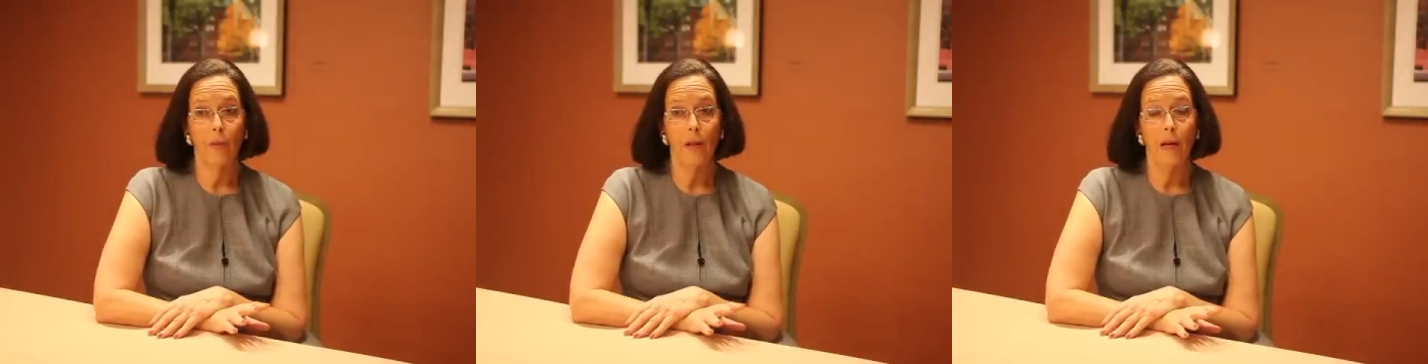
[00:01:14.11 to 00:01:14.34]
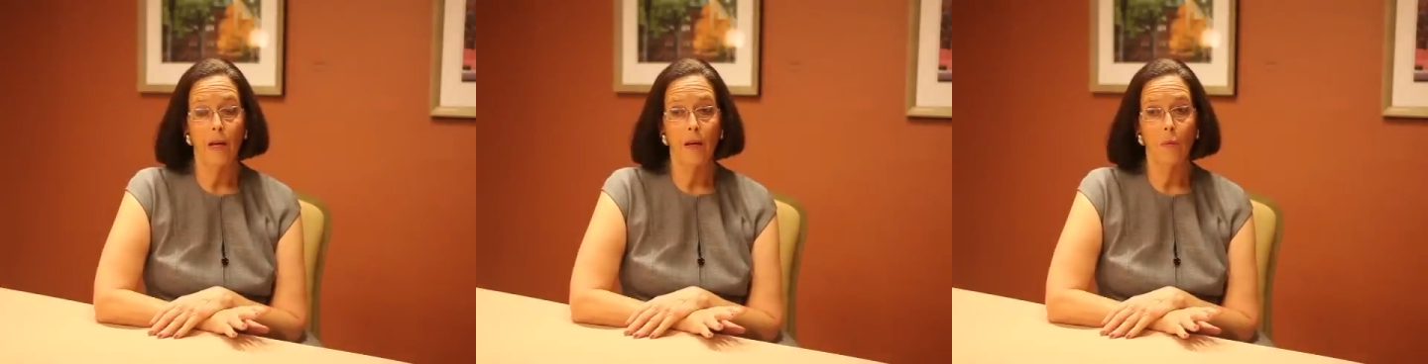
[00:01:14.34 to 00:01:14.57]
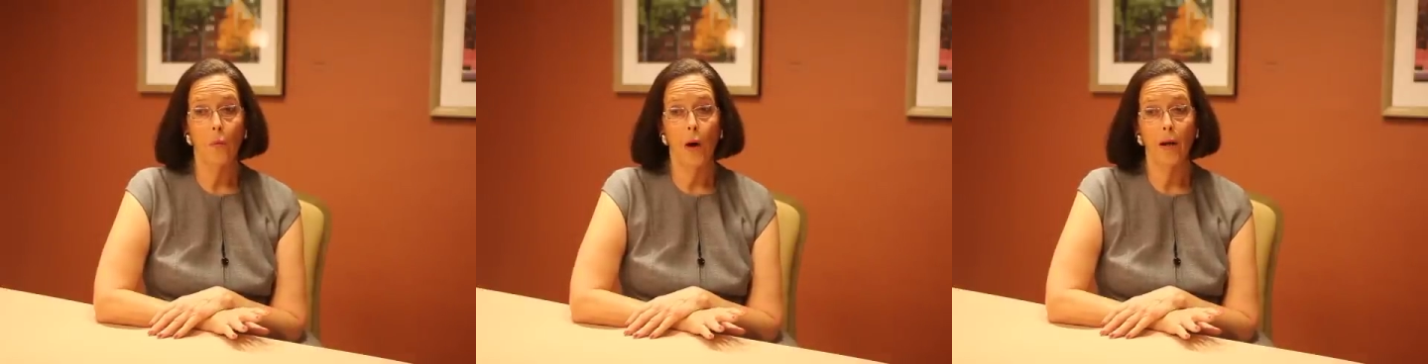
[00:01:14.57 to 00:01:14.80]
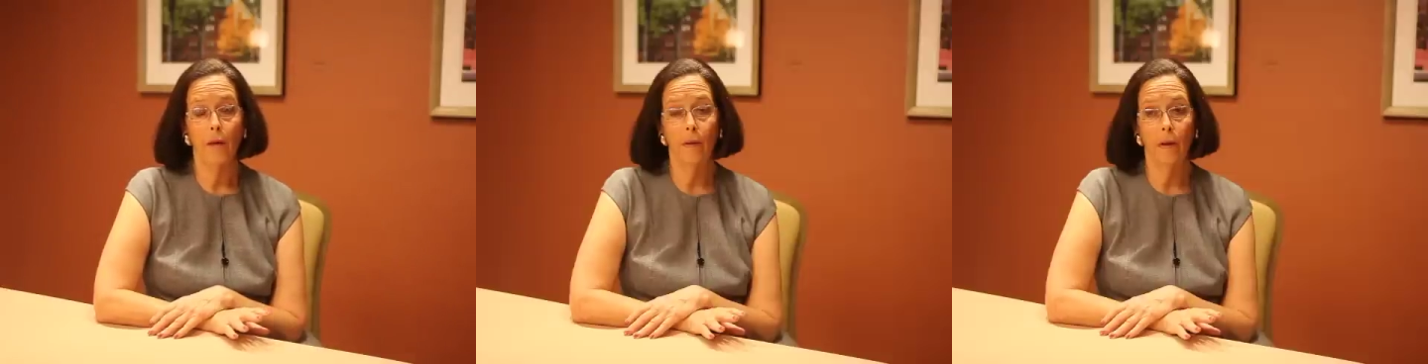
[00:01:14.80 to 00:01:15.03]

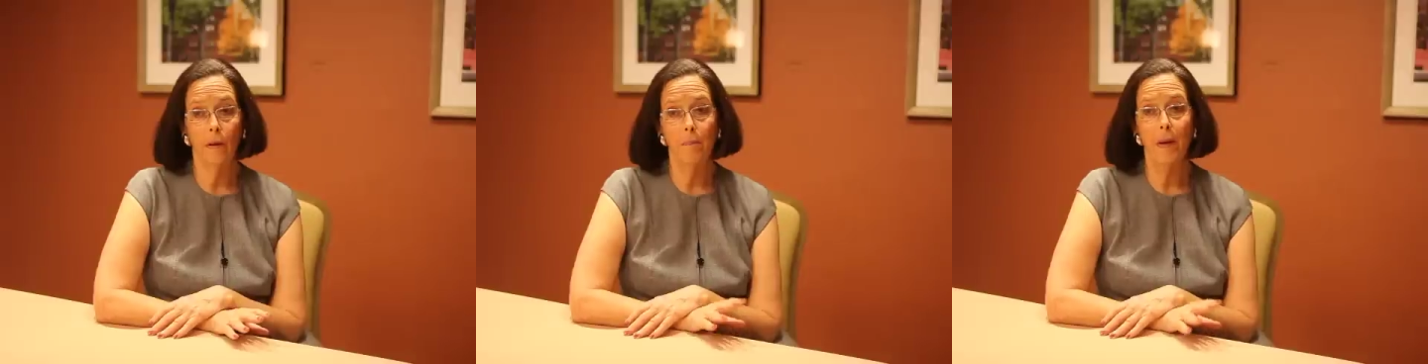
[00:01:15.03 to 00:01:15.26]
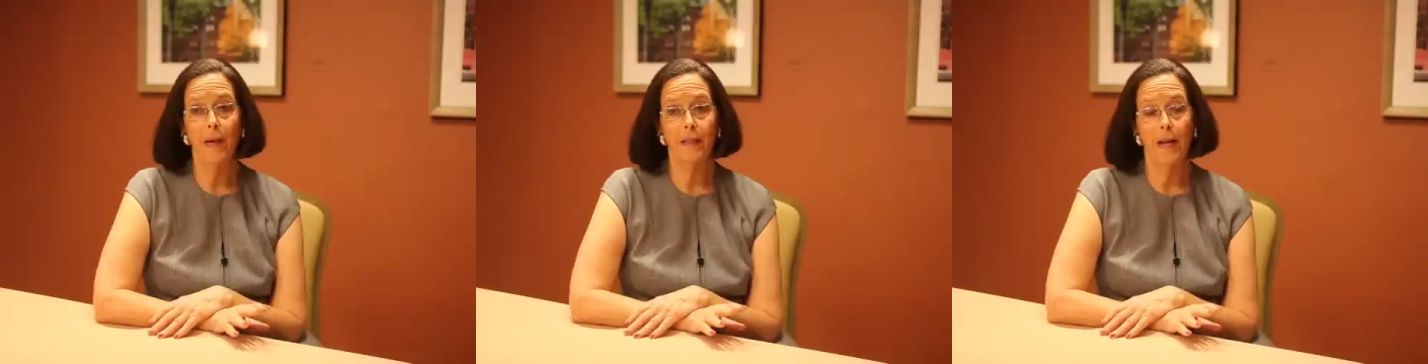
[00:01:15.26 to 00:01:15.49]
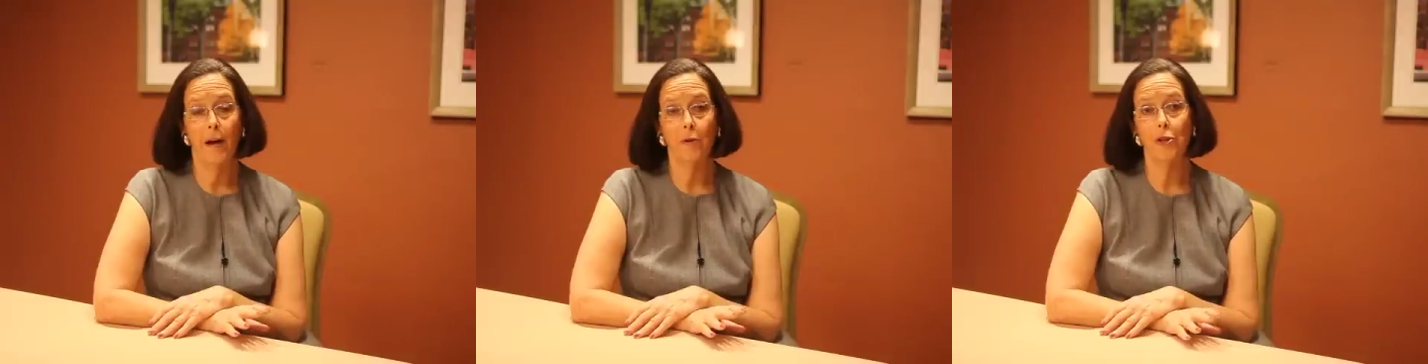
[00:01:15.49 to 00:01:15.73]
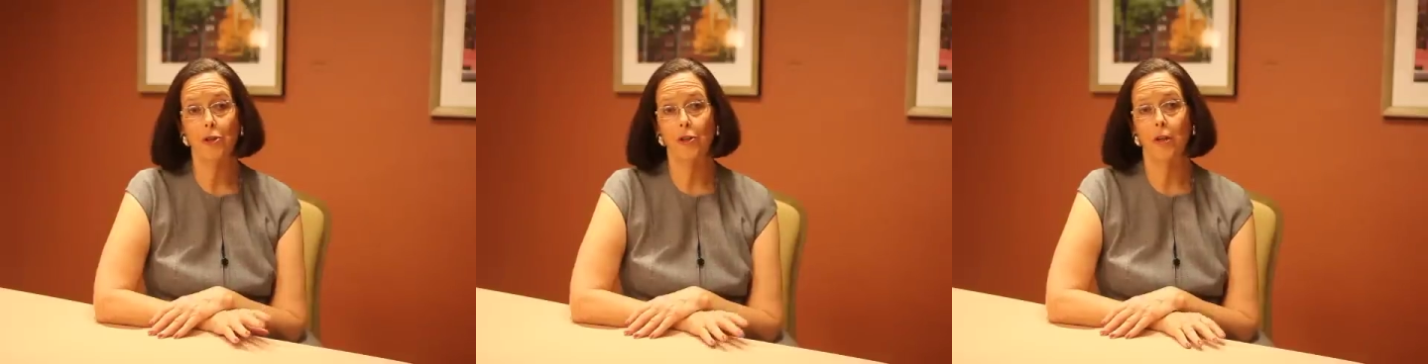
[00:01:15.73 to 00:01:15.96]
the big
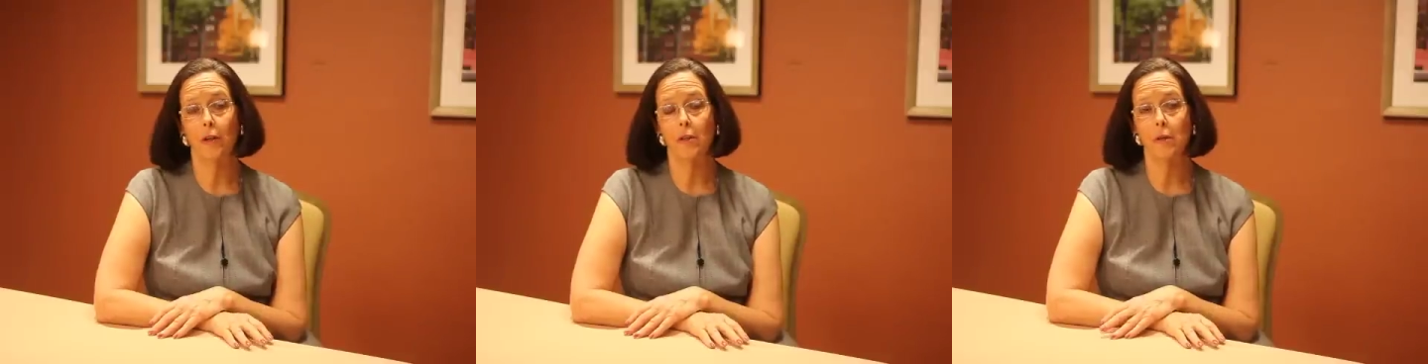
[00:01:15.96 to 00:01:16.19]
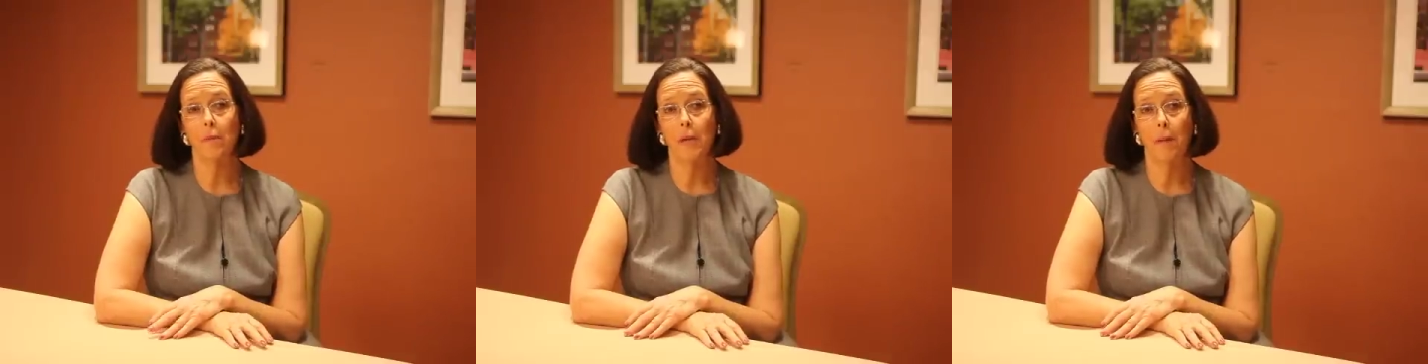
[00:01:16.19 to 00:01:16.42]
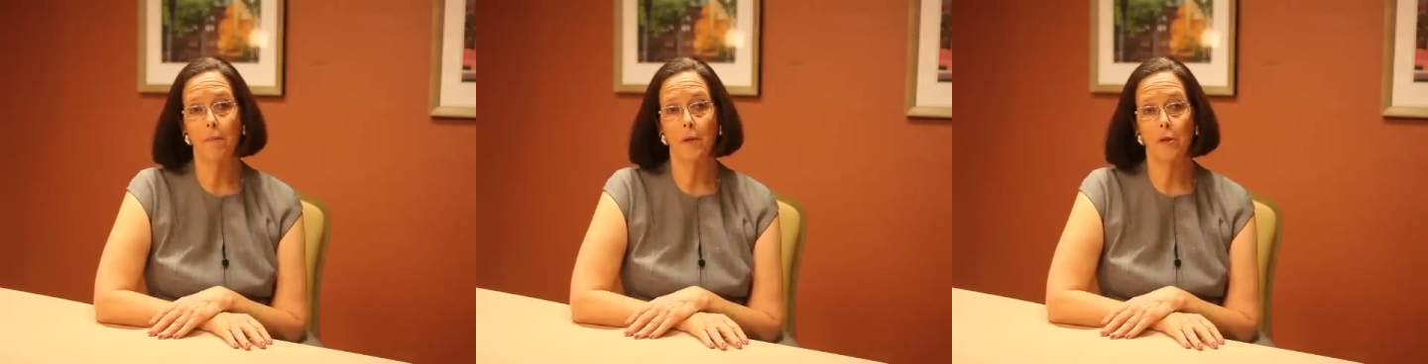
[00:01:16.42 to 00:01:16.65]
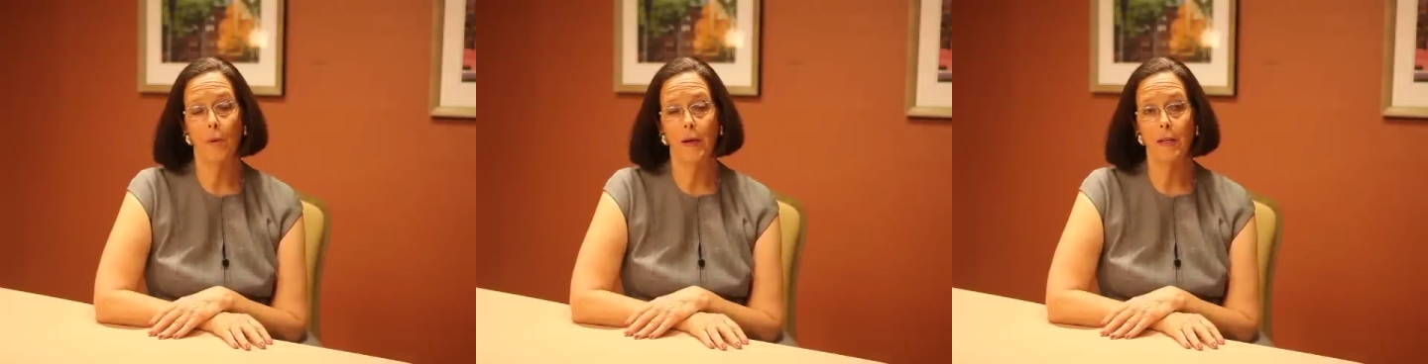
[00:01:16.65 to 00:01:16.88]
downturn on
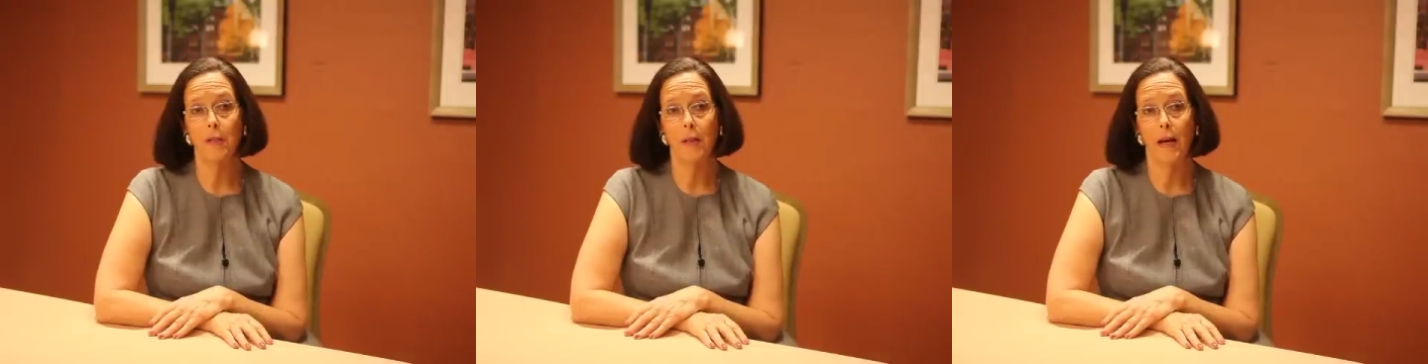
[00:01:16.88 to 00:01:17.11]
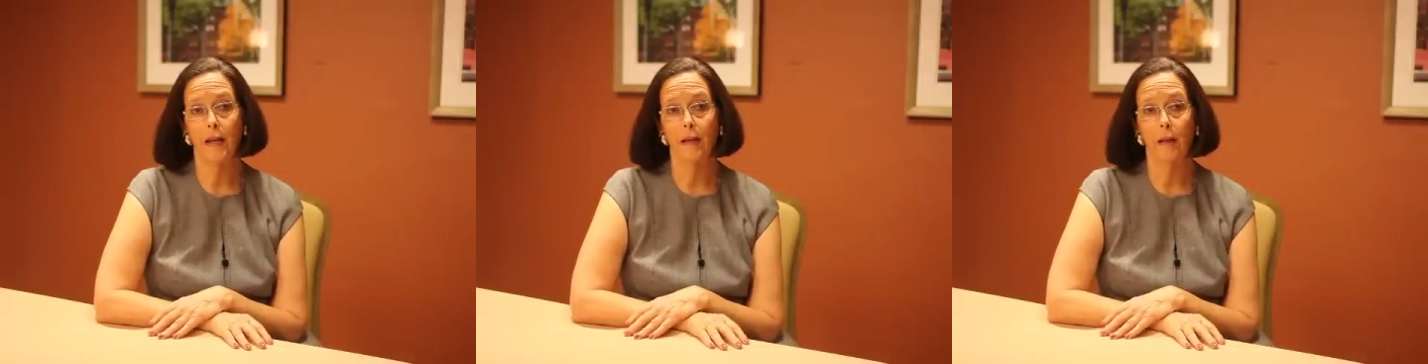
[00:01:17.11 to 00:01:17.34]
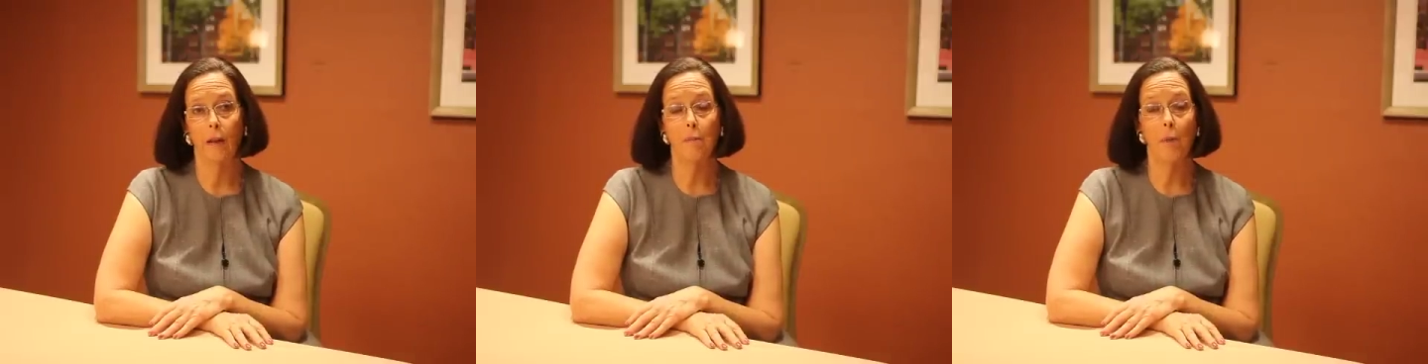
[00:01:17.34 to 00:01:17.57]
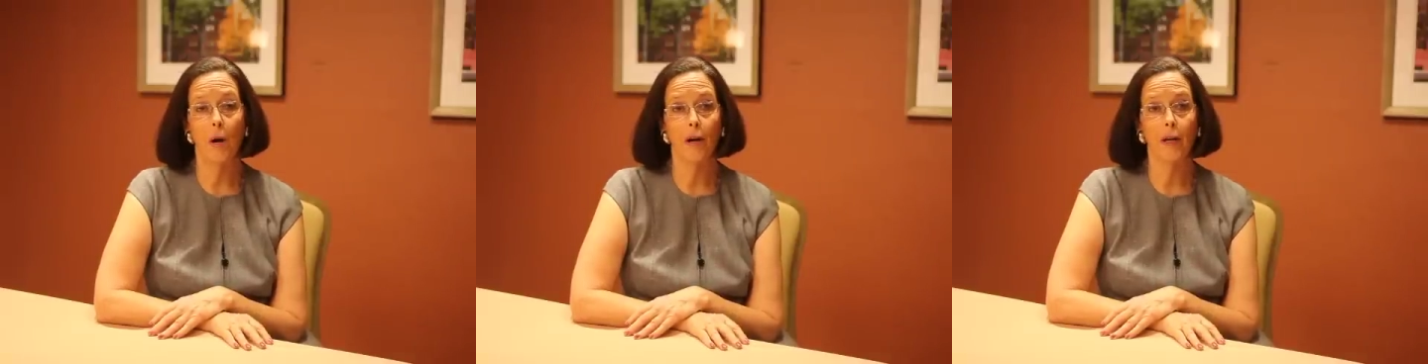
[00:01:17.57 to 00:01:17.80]
September 22nd in the
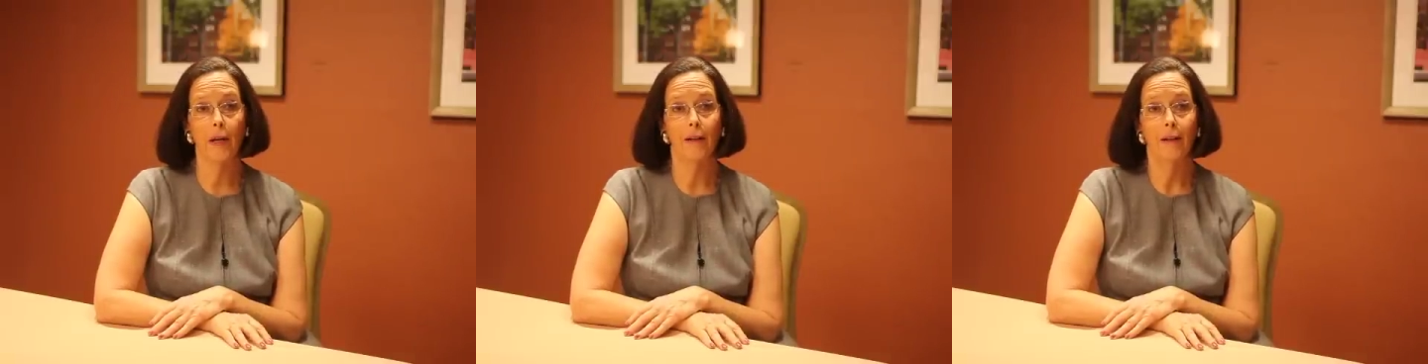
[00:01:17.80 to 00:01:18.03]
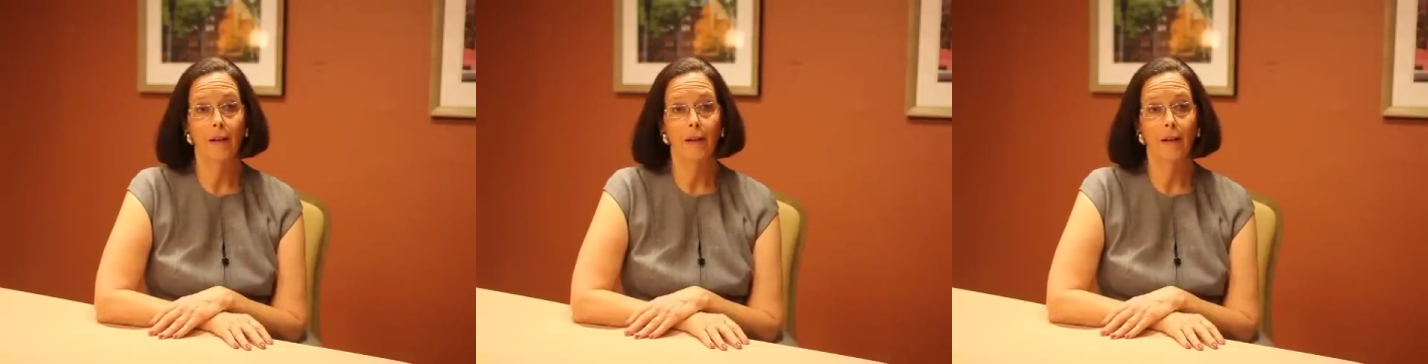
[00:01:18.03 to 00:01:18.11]
market.